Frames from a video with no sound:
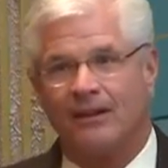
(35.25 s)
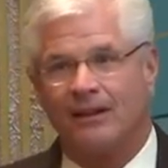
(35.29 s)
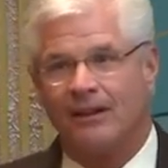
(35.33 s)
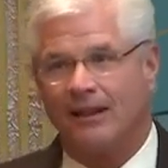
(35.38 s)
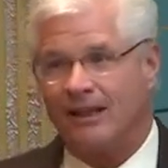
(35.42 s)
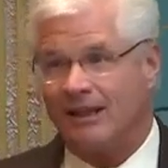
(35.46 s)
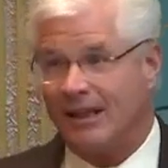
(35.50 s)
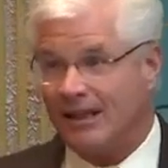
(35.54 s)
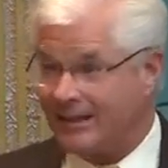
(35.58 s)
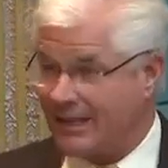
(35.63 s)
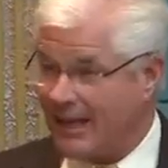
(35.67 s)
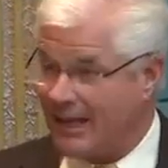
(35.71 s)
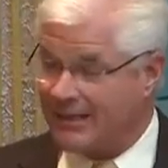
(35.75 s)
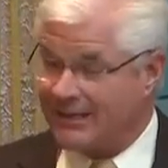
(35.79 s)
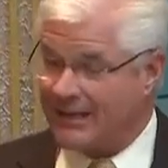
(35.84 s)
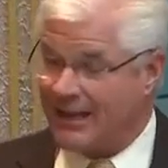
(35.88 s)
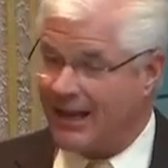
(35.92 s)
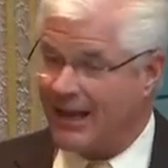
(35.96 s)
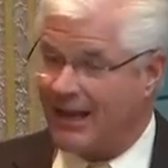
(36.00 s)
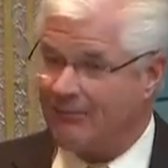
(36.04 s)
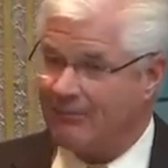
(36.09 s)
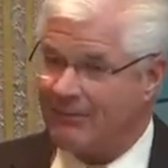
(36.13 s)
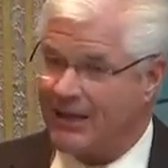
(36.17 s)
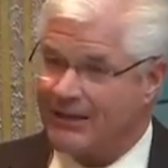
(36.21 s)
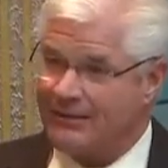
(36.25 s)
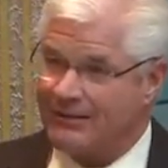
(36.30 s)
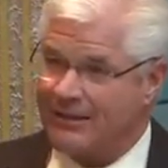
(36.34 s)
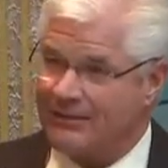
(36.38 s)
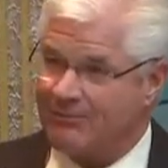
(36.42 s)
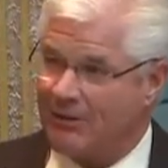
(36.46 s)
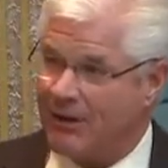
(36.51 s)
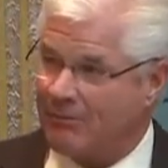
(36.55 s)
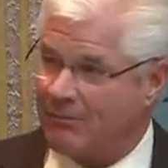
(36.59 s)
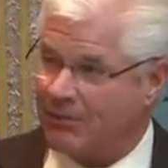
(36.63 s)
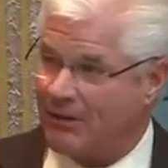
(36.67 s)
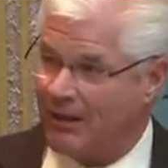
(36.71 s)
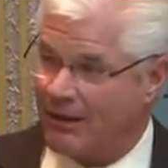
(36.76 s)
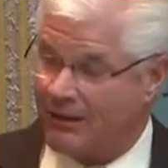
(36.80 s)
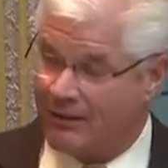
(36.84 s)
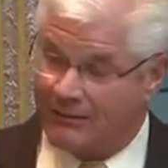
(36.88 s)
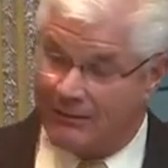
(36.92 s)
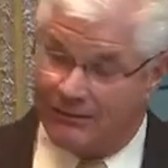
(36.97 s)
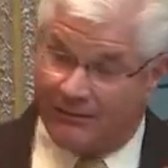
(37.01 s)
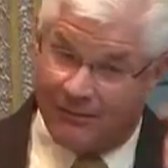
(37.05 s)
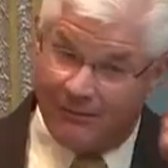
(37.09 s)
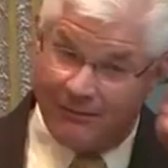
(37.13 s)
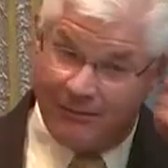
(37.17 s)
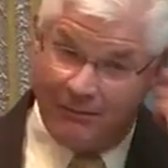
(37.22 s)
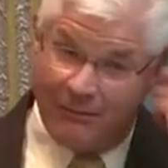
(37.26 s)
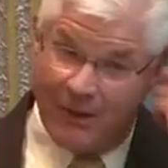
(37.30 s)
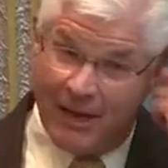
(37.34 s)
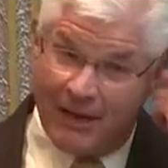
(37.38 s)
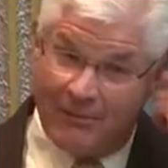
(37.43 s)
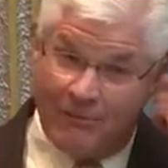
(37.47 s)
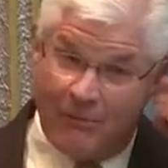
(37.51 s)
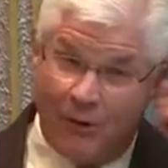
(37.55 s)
And at that time, AC Spark Plug made